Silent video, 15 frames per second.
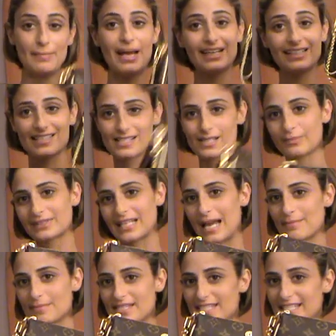Ebene and
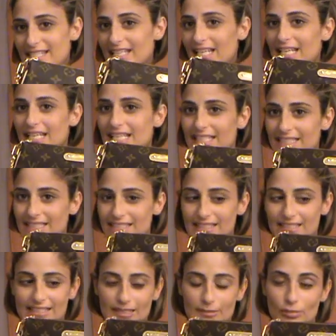sometimes the
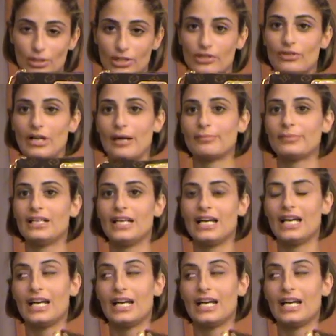monogram.